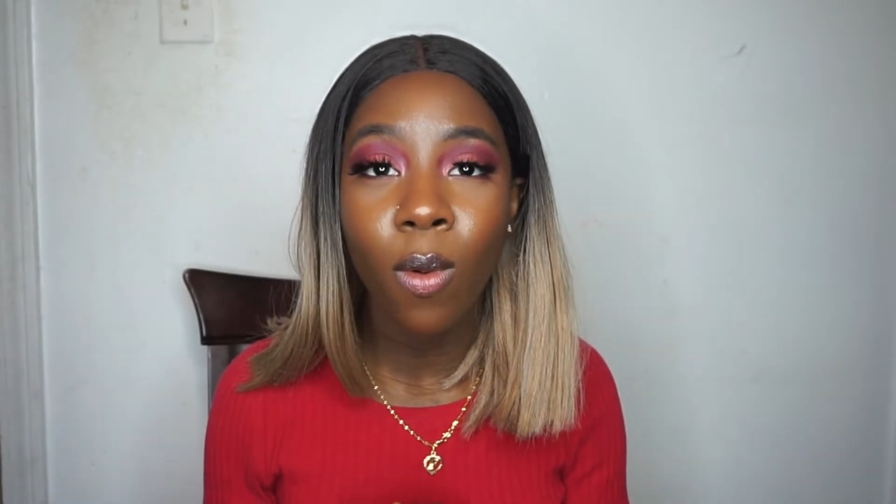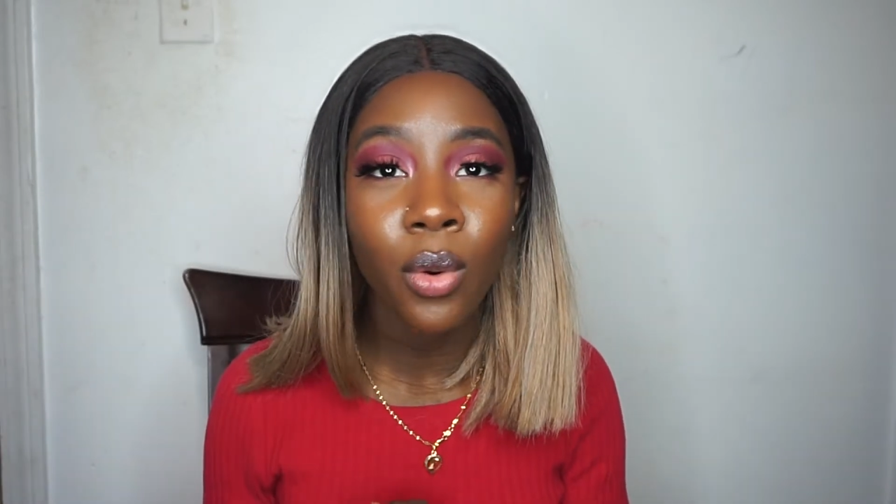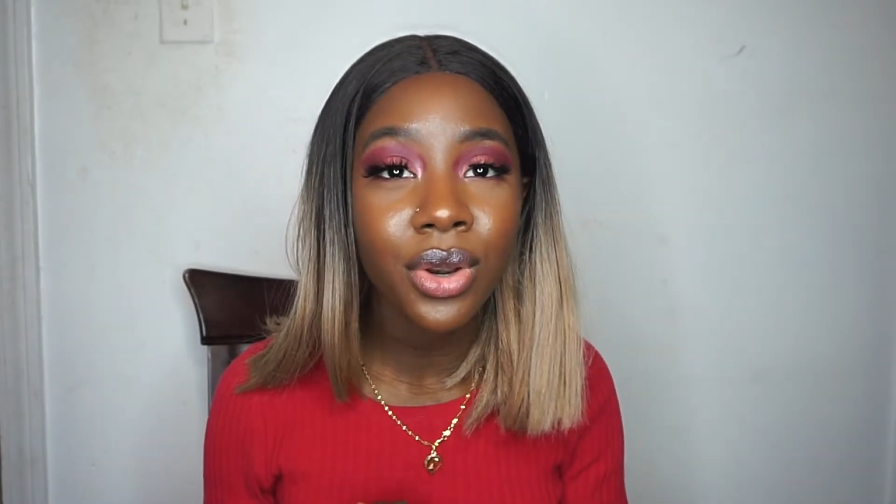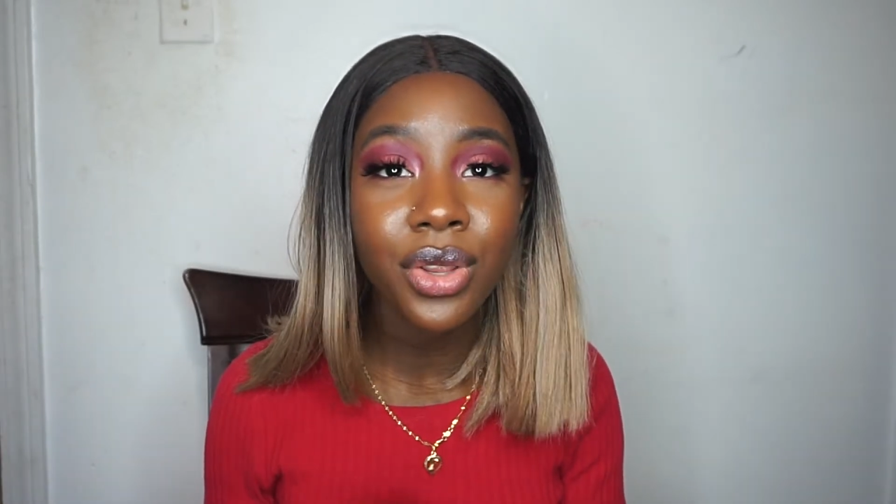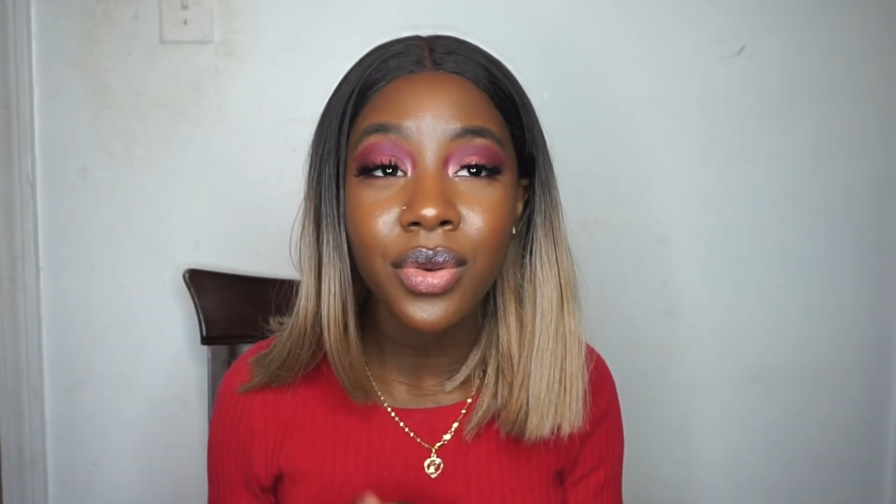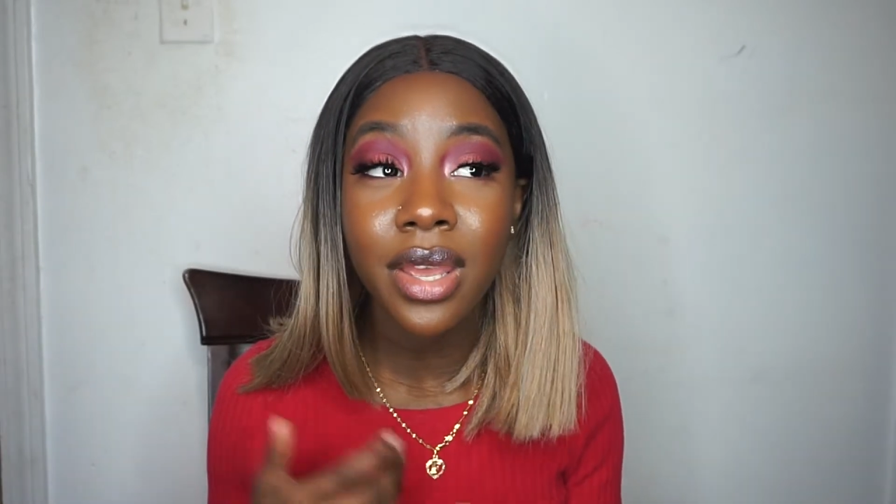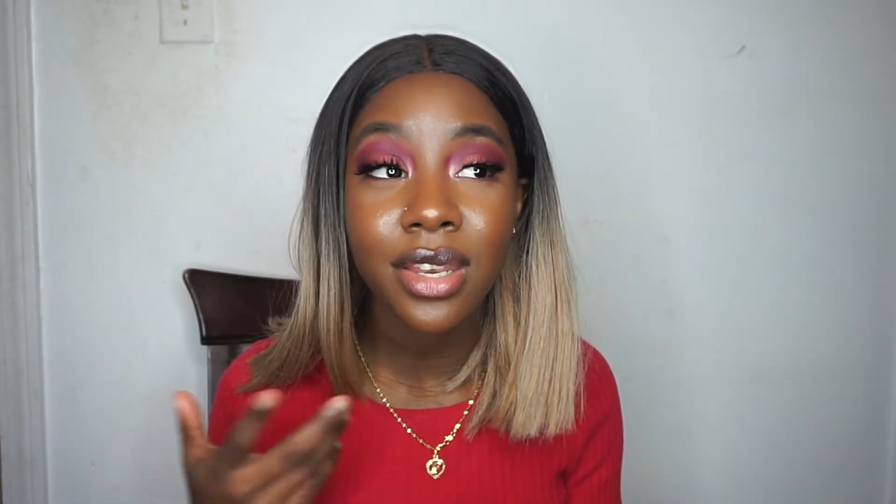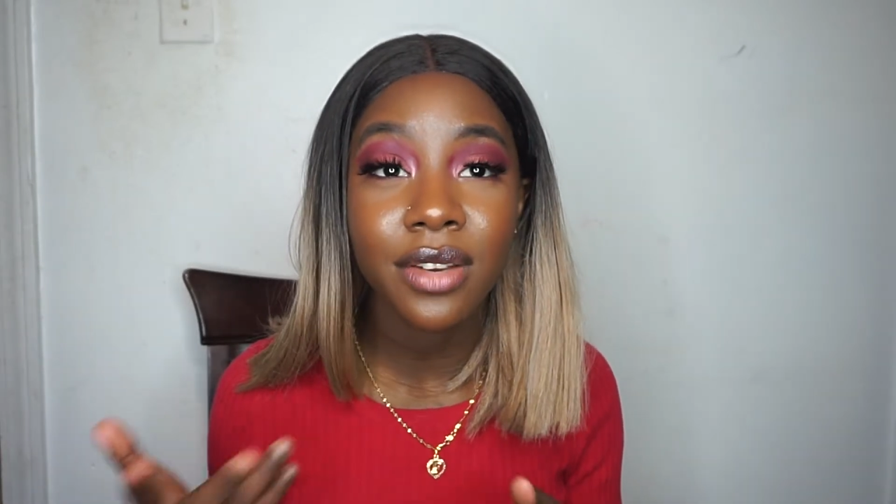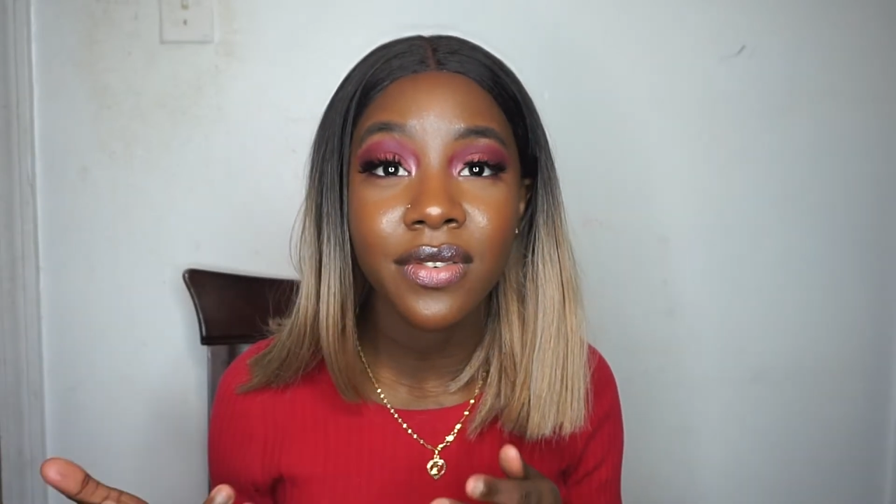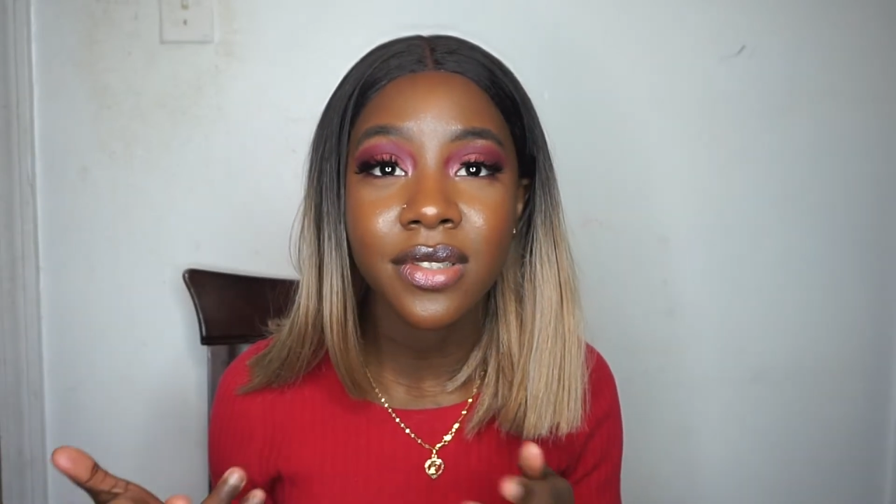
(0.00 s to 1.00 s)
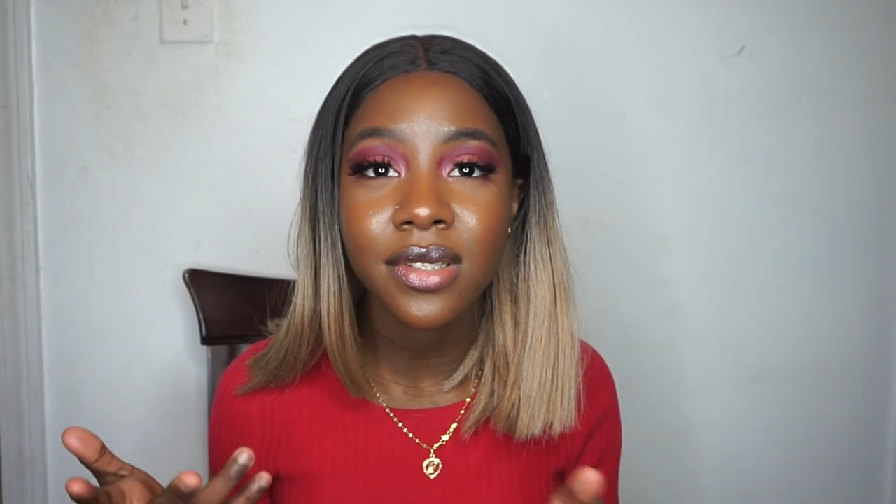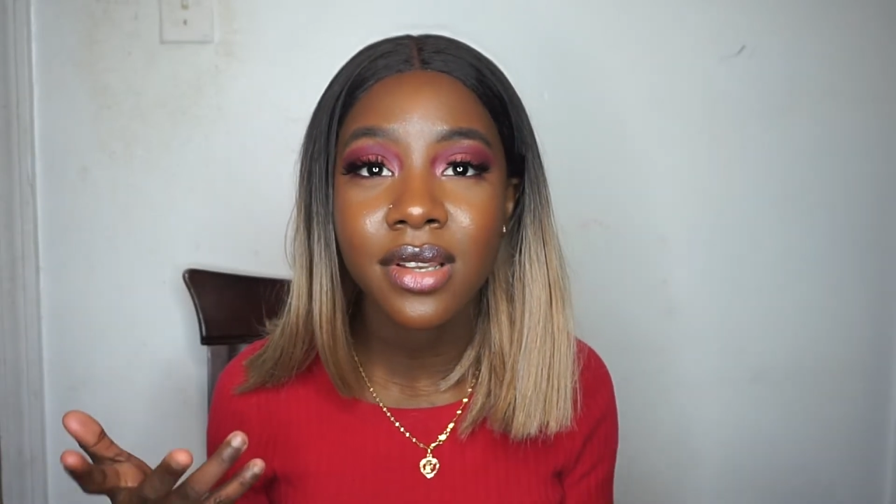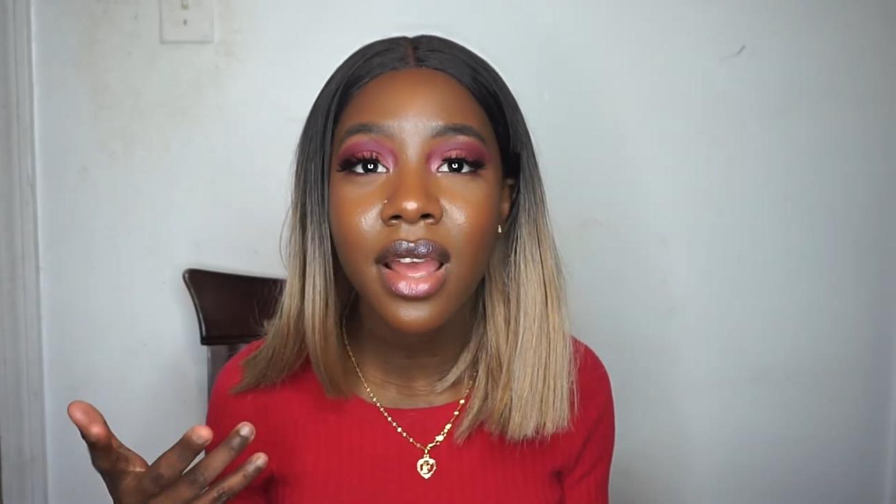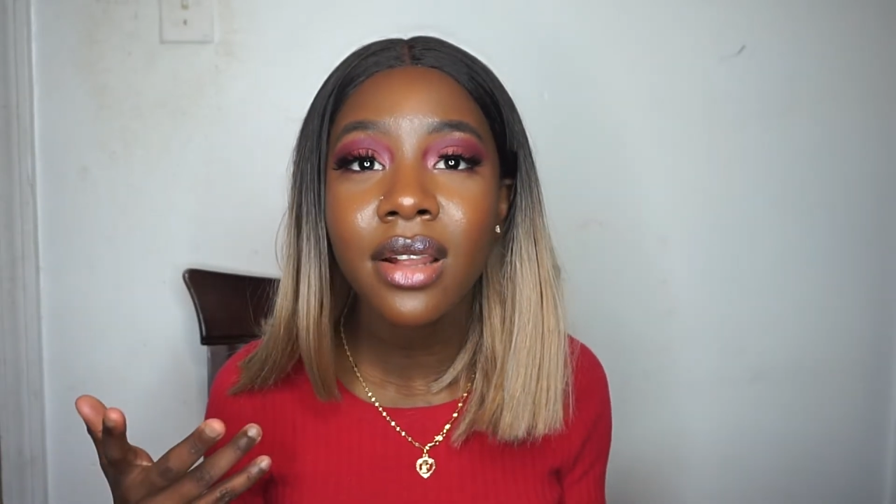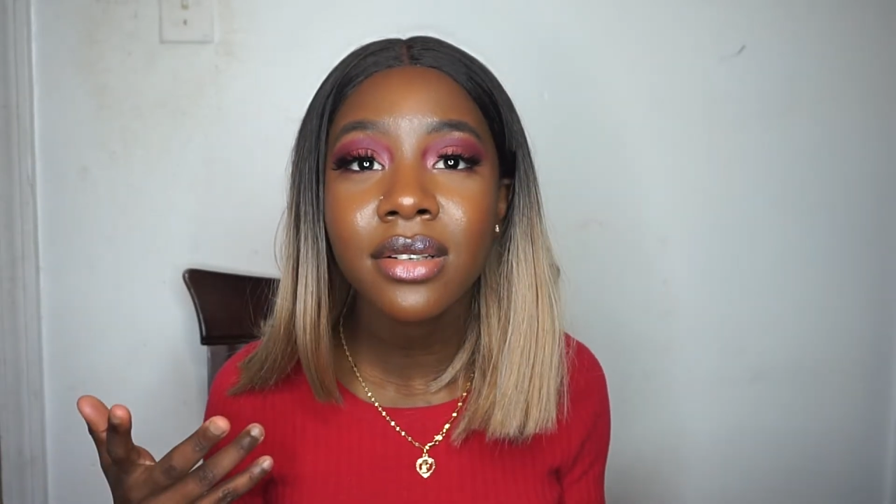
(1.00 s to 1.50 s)
order you get different
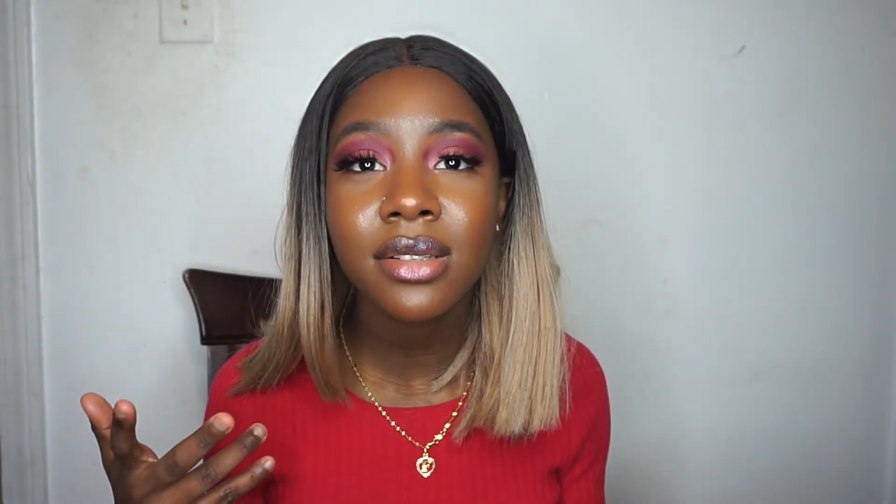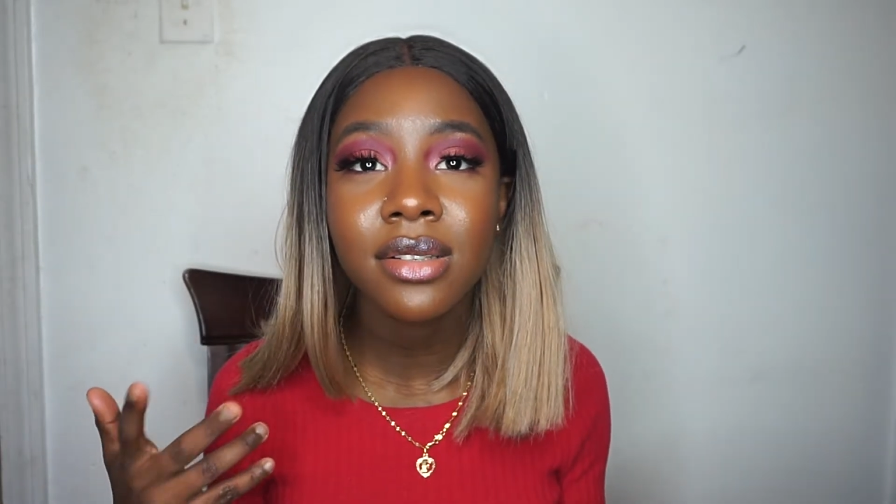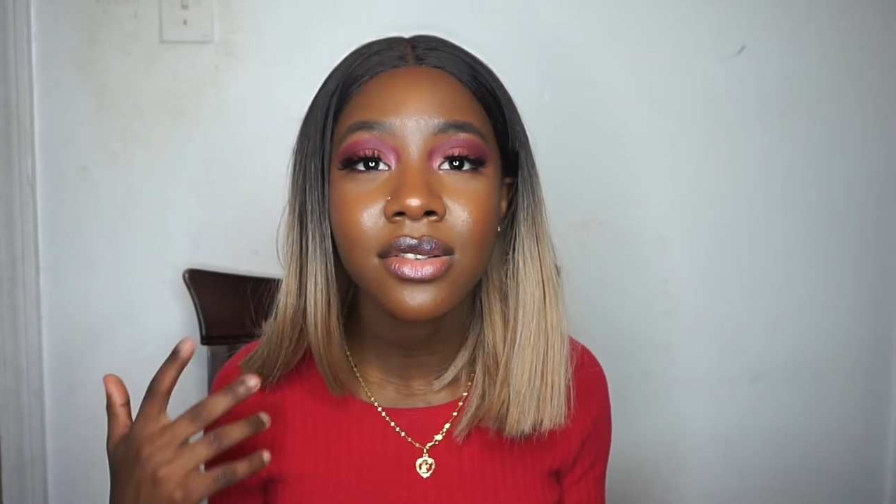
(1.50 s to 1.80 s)
snacks.